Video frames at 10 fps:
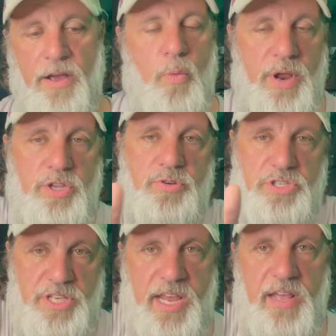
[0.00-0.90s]
When you
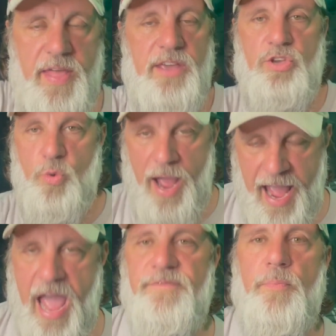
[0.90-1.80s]
see that you
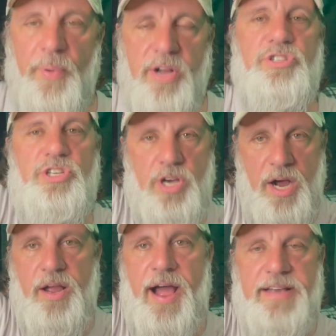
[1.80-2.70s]
have a bunch of
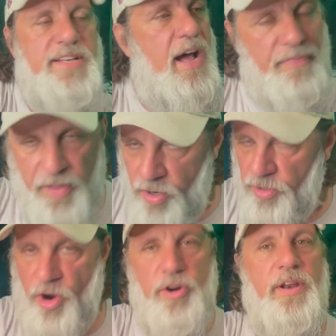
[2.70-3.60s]
young guys out there
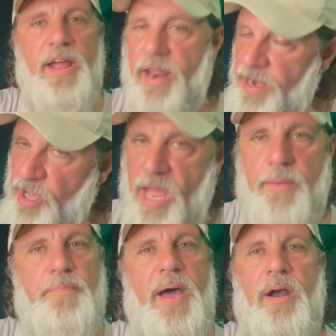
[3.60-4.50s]
learning it and
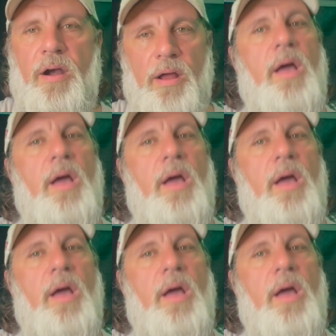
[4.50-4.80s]
getting better,